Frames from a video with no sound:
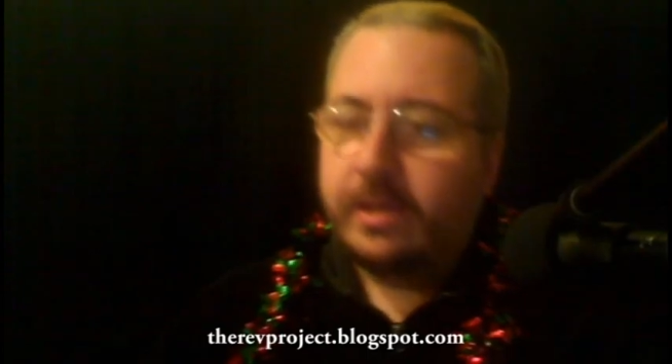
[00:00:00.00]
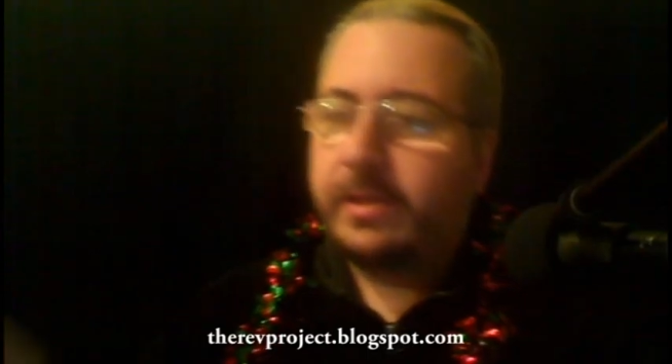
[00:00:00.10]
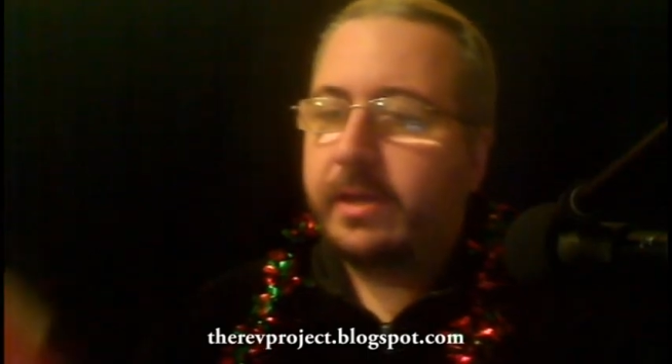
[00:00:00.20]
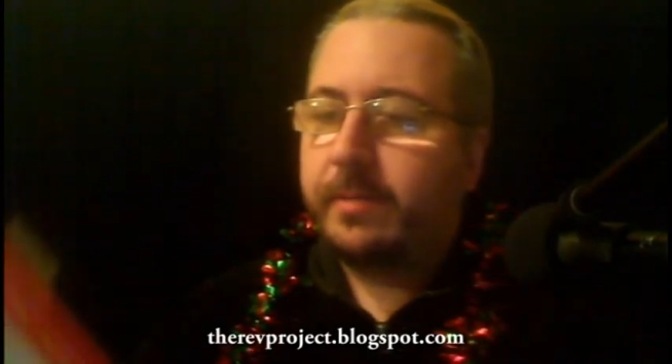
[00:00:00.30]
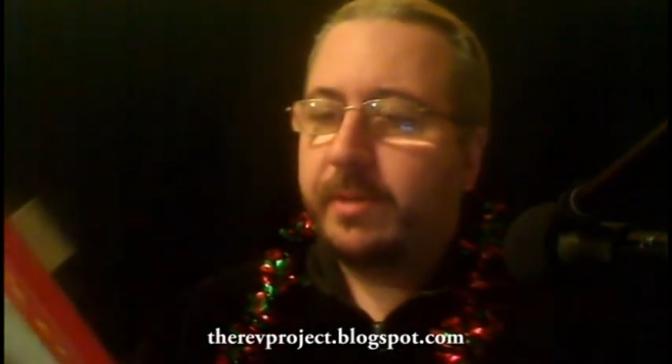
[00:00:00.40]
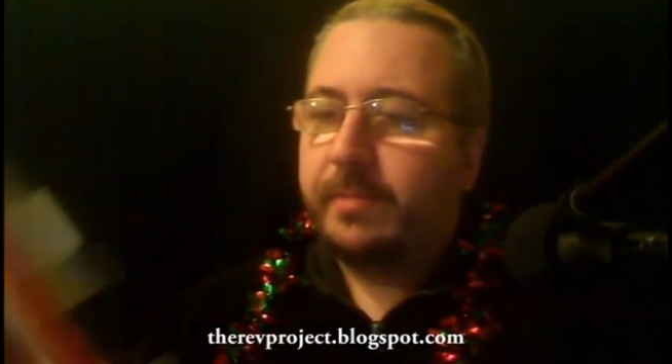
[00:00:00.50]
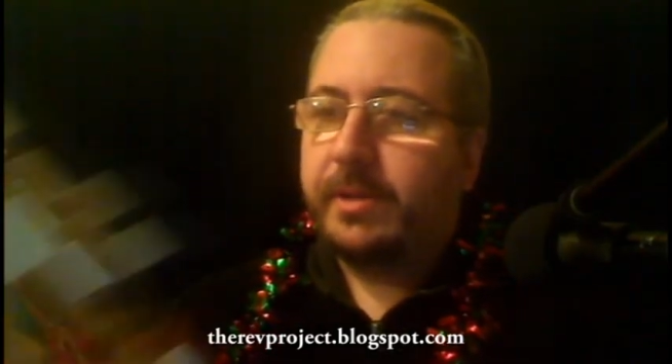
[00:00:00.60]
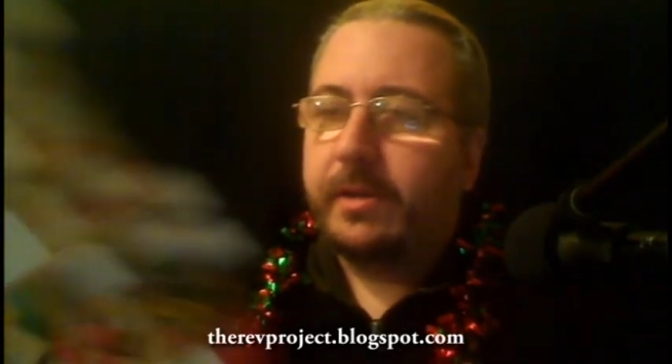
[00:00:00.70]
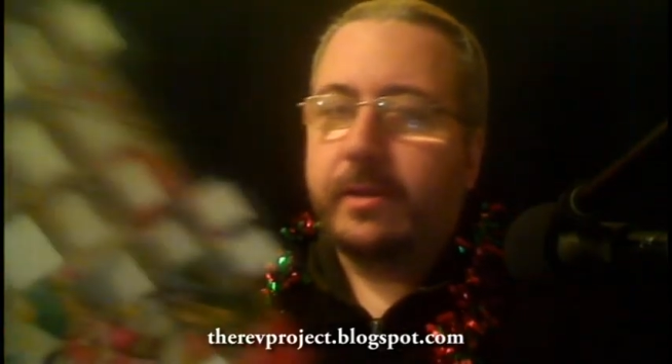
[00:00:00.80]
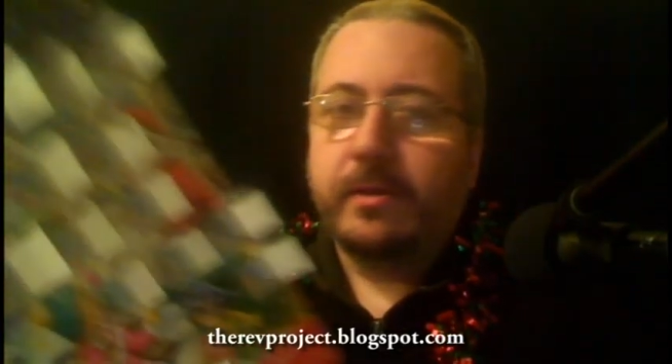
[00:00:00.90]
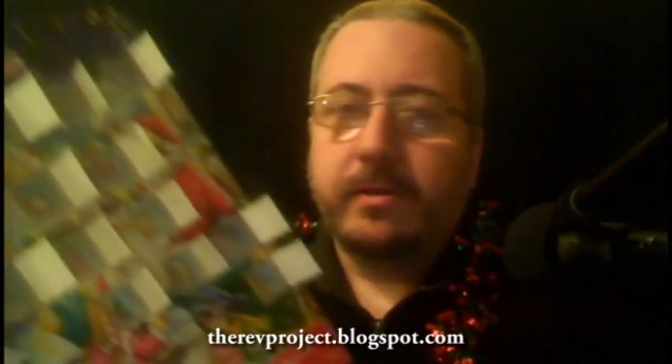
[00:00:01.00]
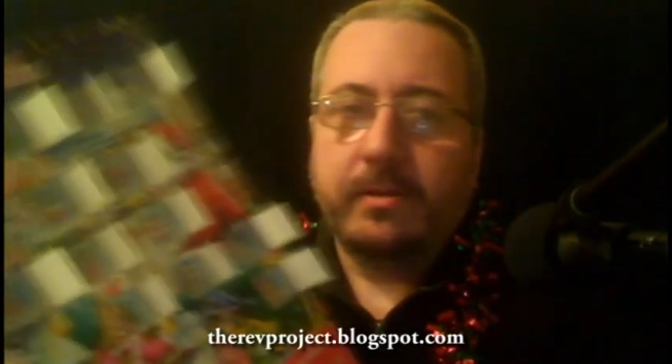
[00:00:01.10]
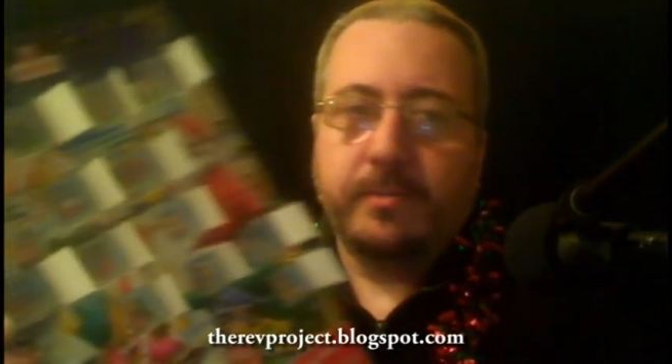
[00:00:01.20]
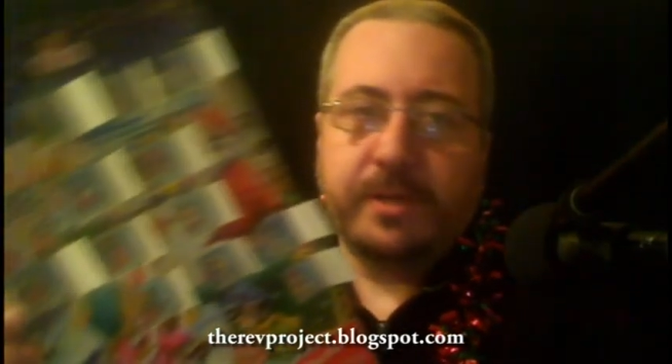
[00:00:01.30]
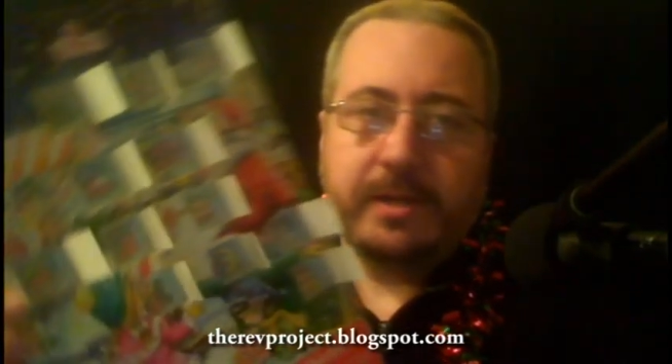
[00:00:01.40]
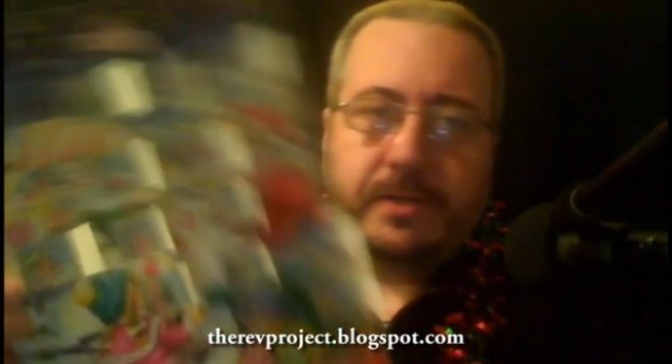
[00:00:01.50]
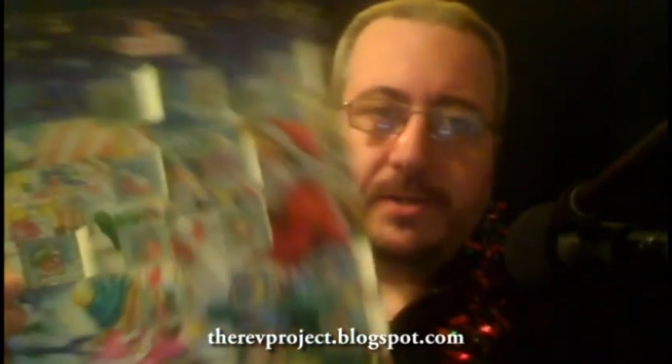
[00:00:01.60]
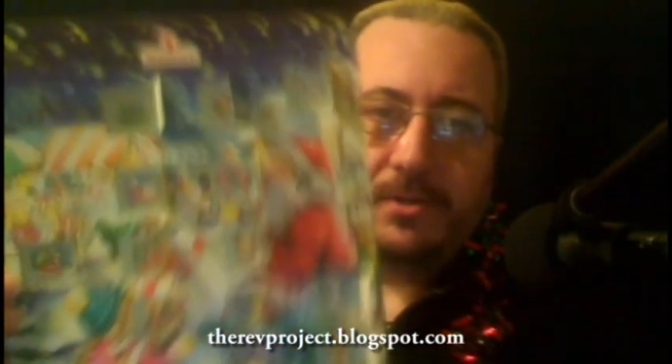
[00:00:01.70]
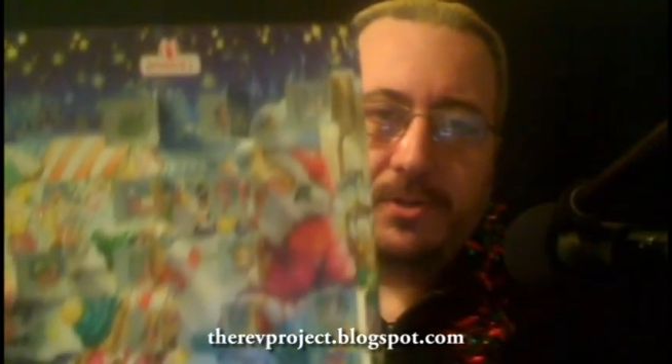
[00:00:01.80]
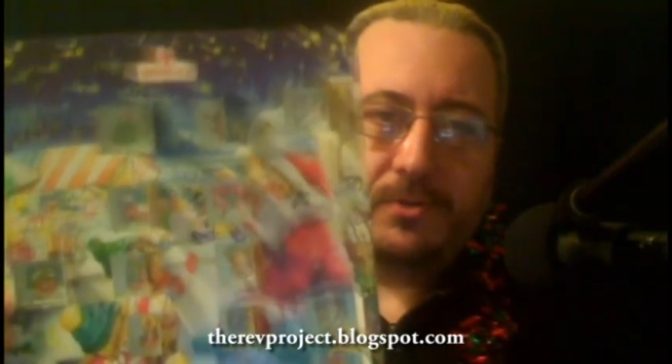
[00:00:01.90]
And then it might be a little bit
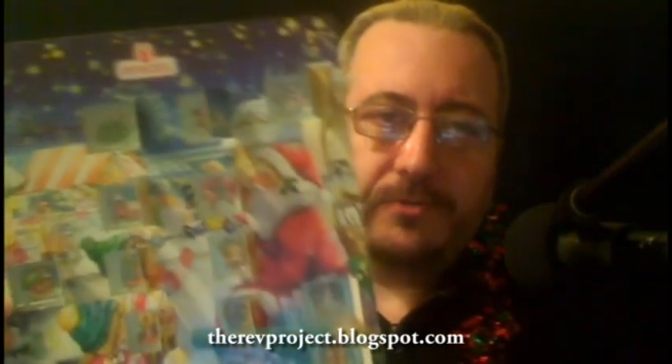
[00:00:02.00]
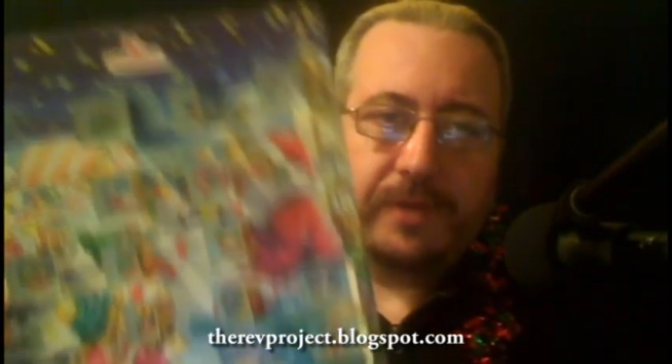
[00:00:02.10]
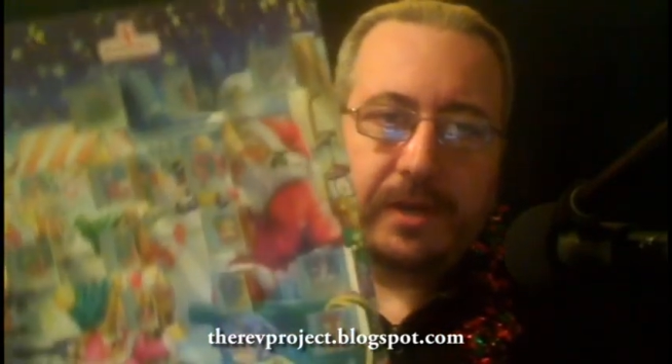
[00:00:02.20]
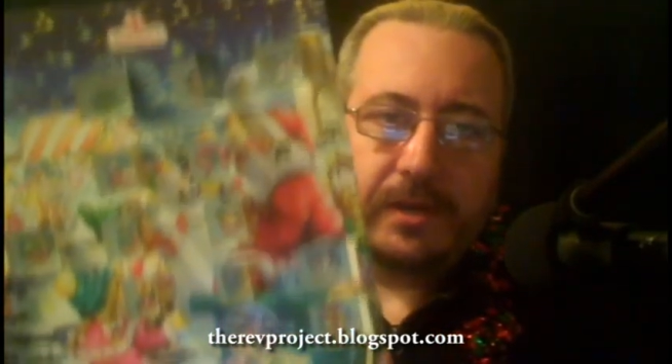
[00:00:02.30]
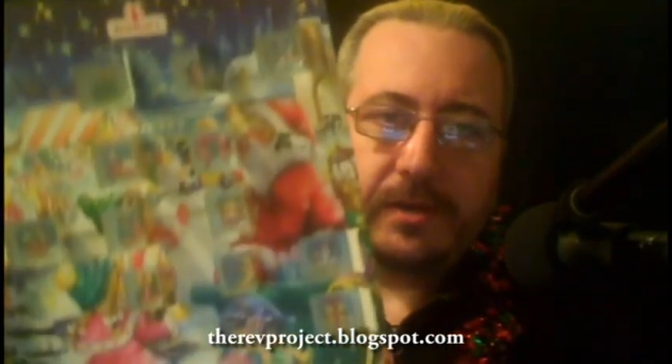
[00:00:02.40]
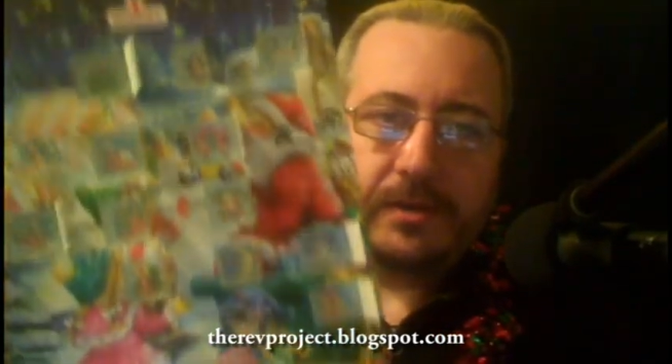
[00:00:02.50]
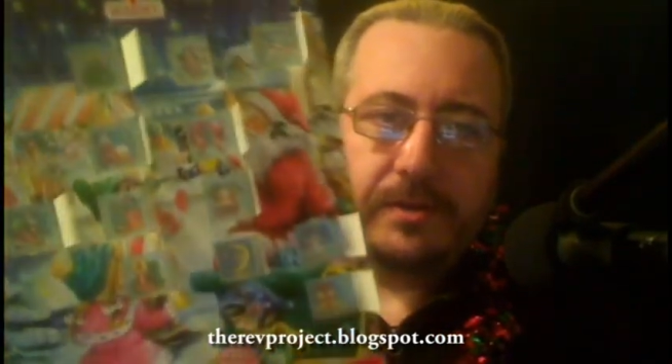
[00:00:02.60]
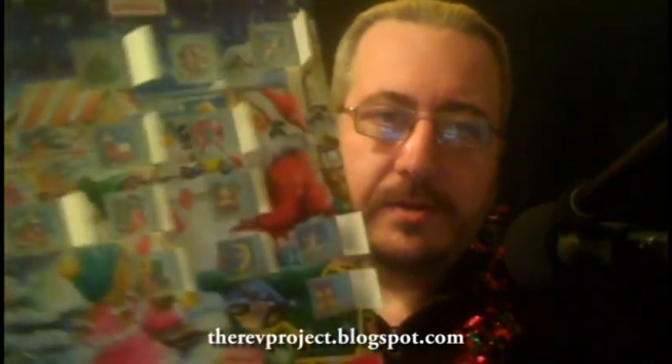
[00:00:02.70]
easier to find